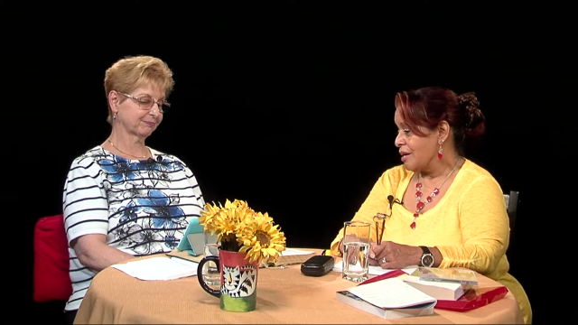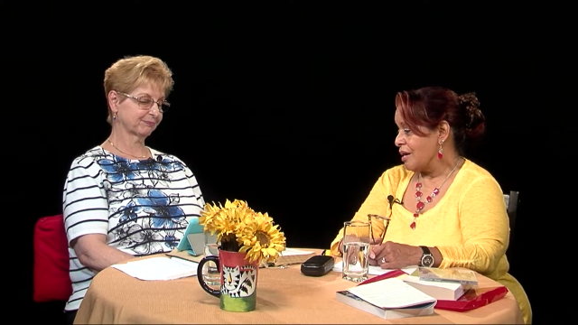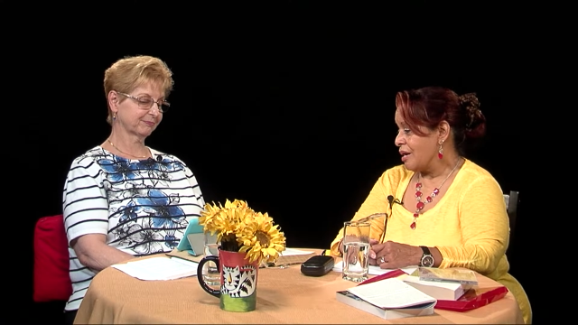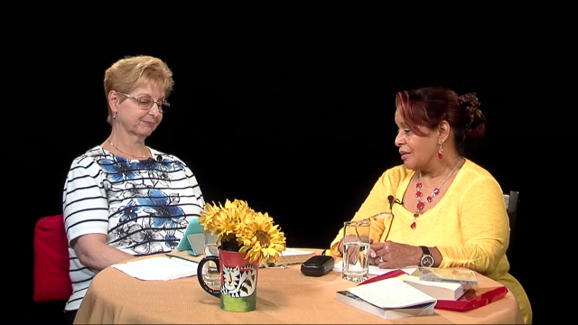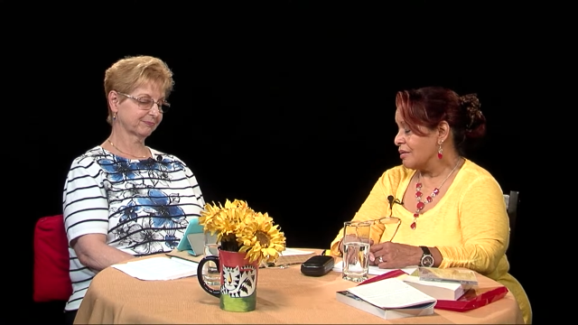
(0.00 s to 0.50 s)

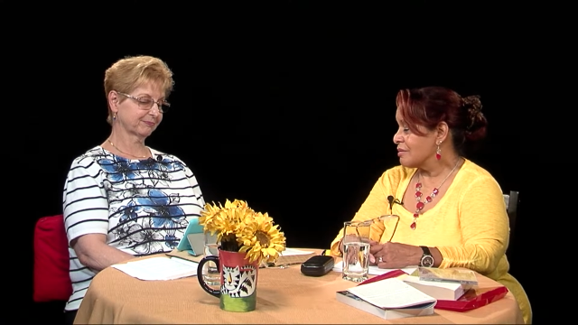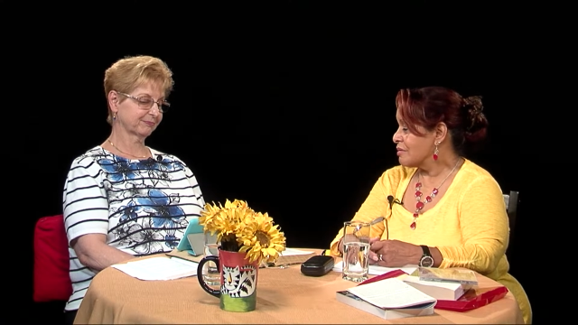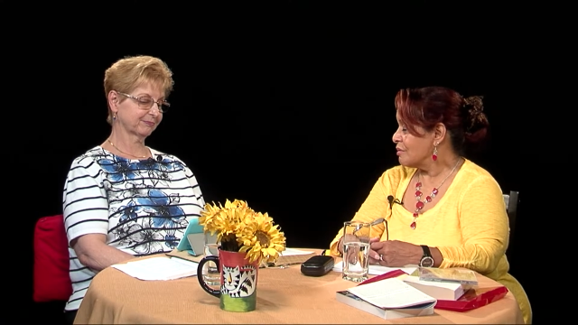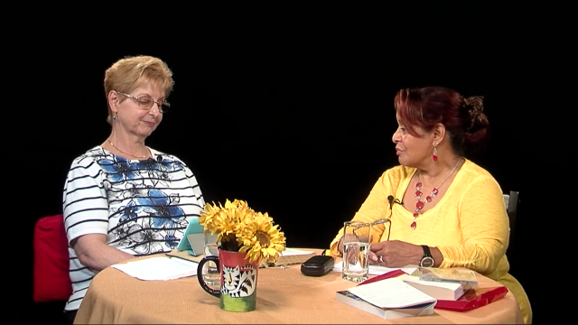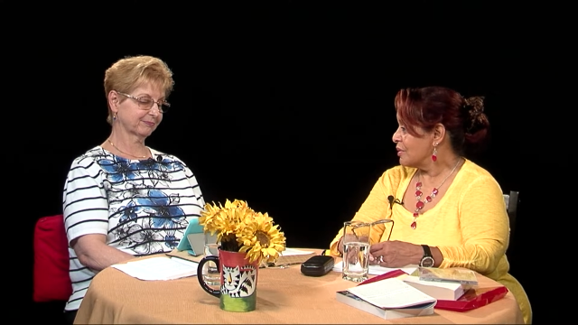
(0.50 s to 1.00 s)
Speaker 1: I
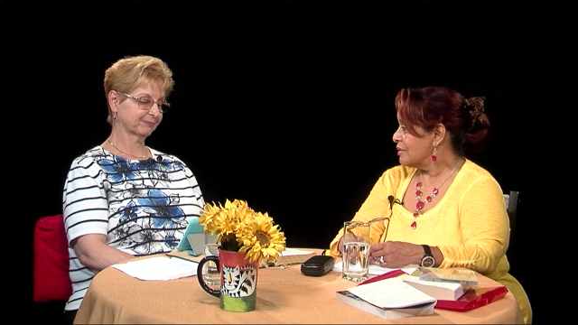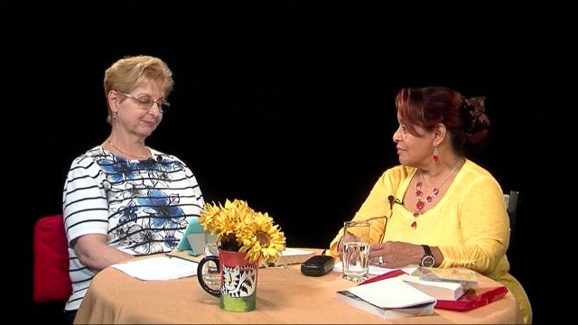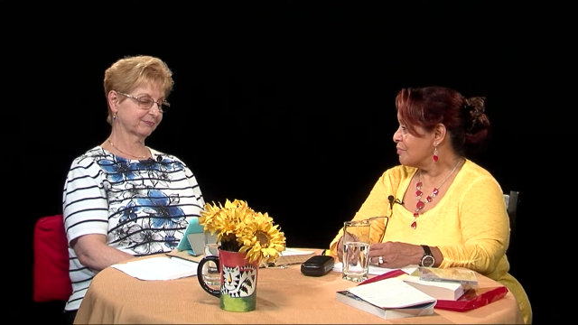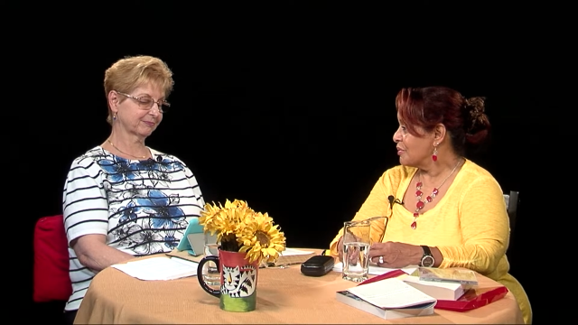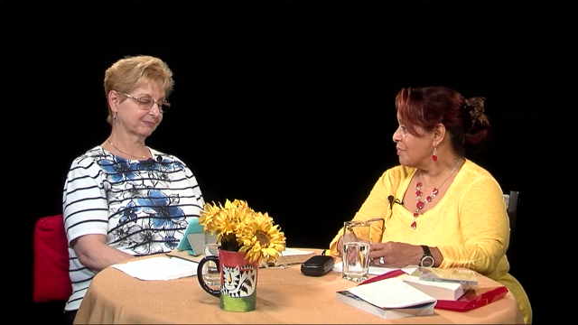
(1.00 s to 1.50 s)
consult with,
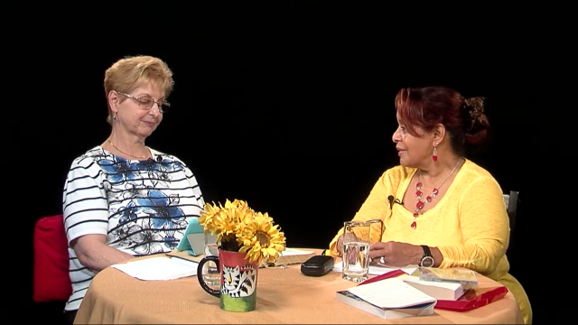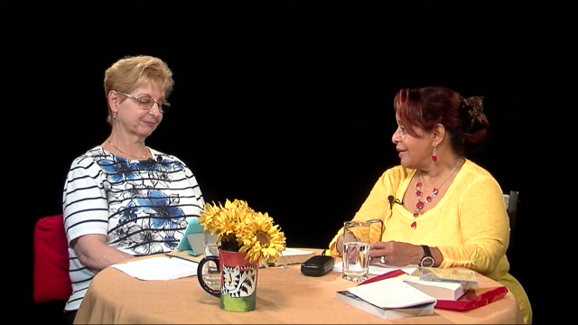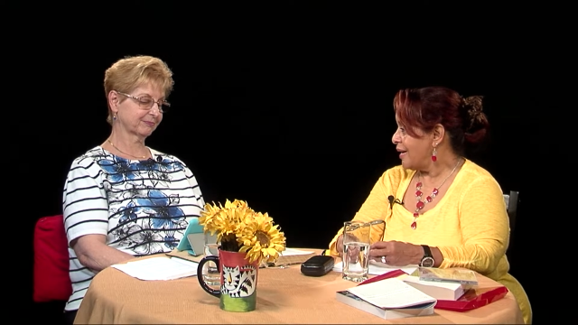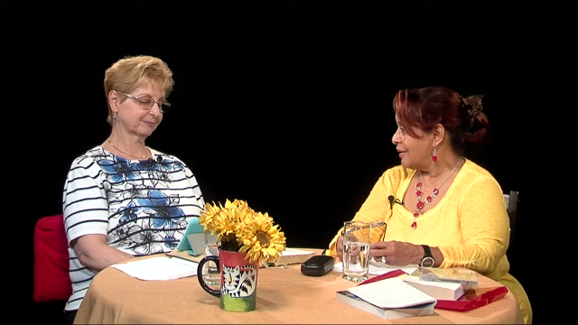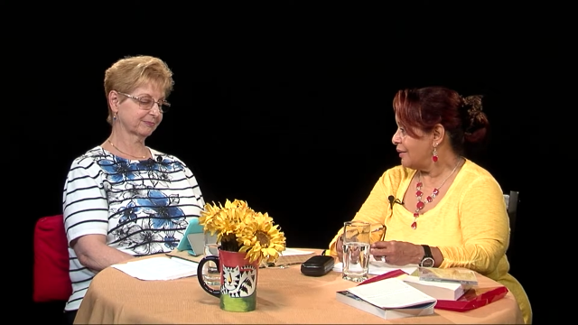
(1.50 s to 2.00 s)
with my
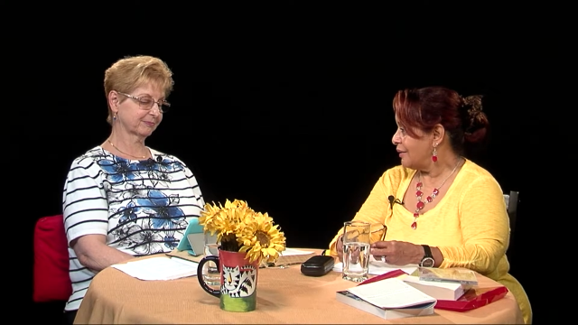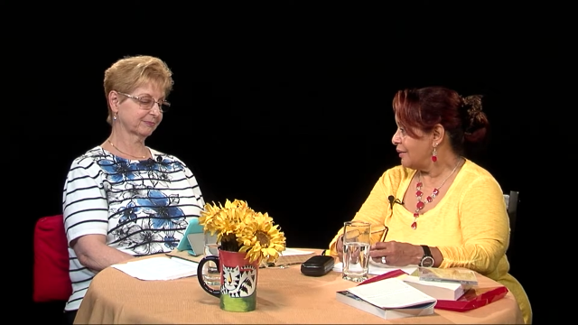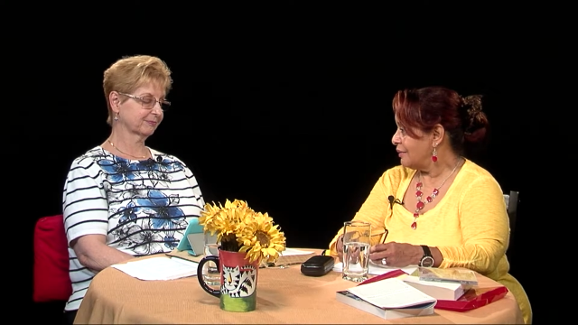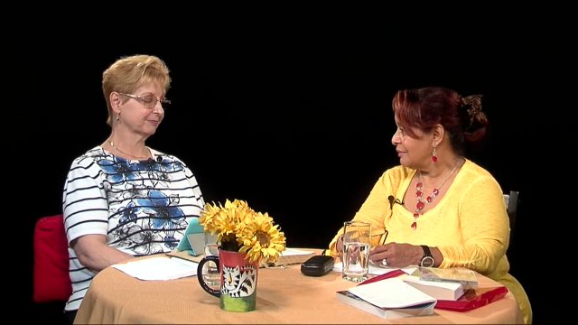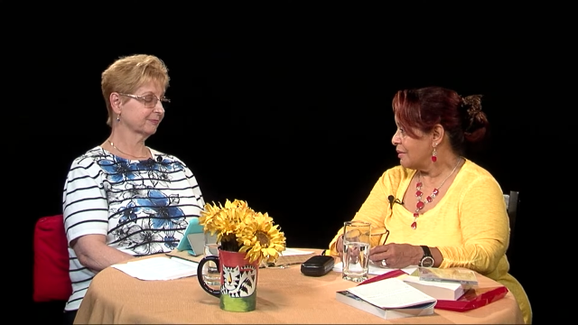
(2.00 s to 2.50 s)
daddy
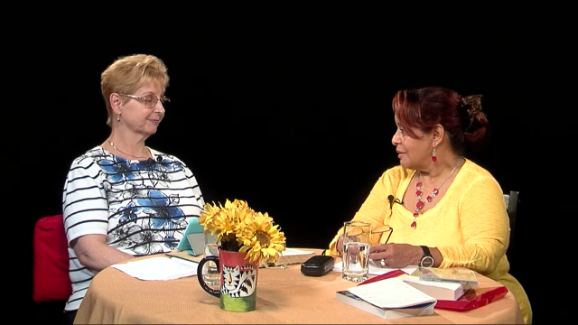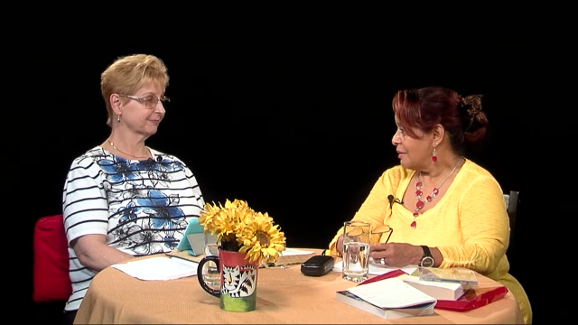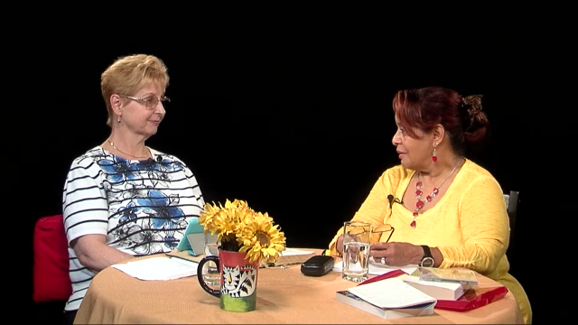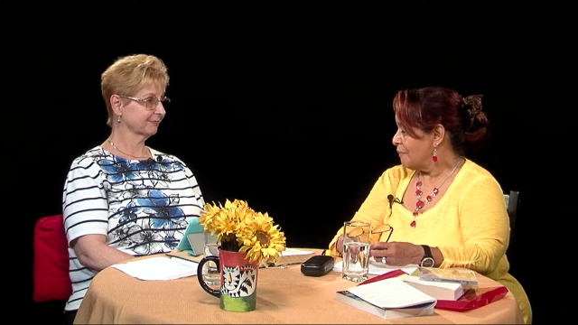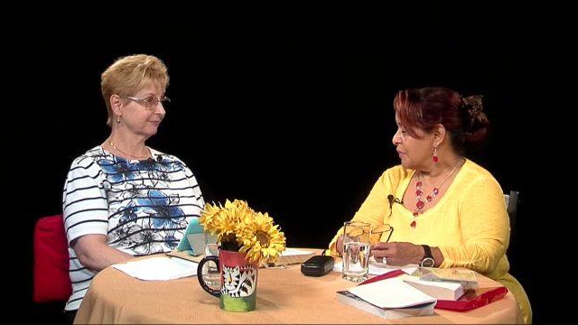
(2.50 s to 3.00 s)
and
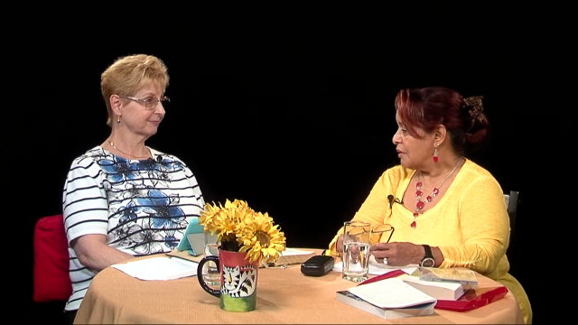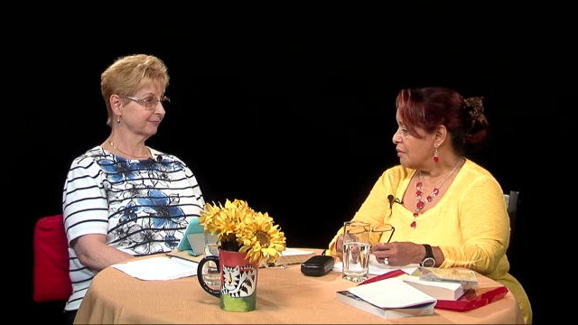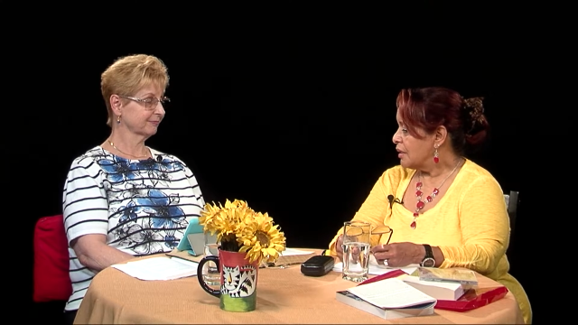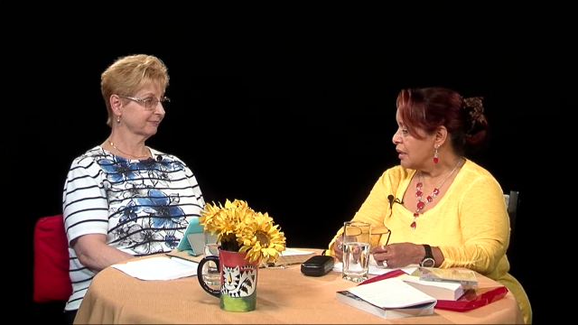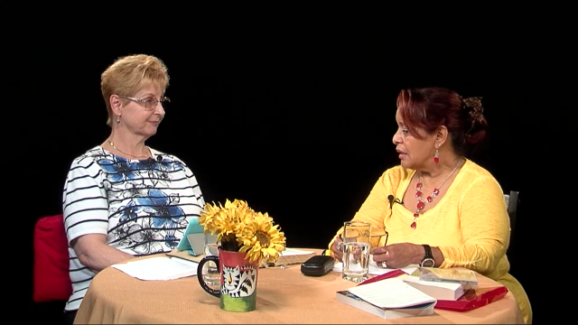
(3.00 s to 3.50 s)
you know,
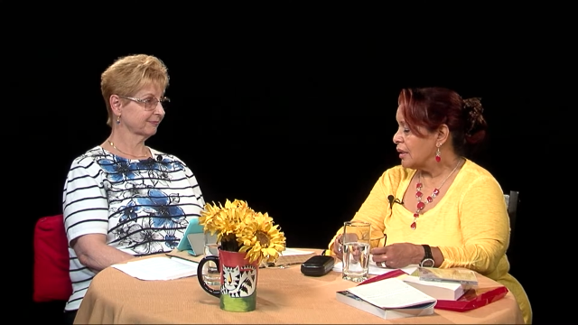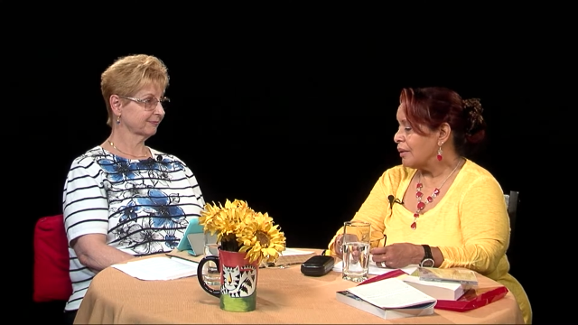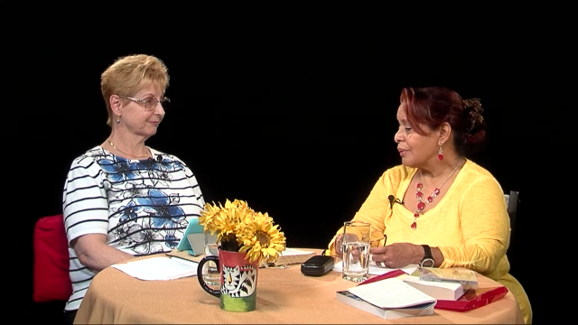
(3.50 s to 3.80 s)
and I allow